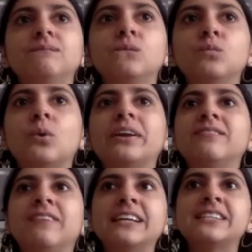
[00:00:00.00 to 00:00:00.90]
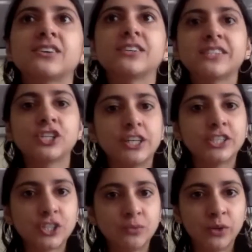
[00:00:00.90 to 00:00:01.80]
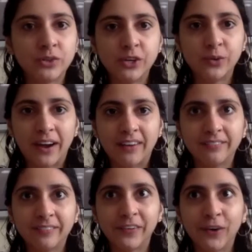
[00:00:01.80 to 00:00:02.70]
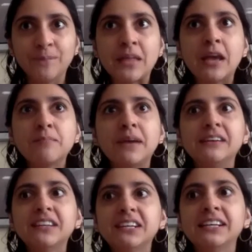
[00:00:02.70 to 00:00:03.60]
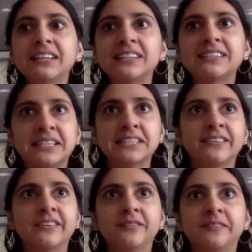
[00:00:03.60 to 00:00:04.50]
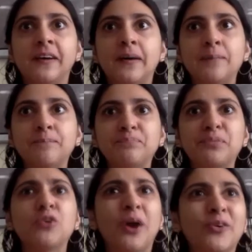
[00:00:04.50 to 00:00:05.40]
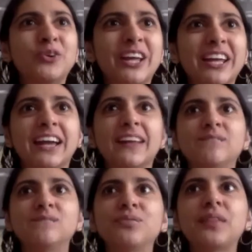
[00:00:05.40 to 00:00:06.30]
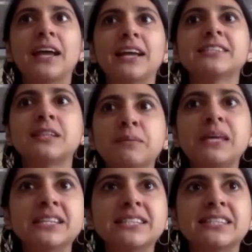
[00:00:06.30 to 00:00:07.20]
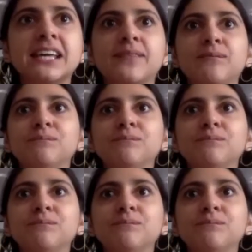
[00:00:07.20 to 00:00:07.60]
what advice or suggestion would you have for maintaining that sense of grounding and I guess the peace and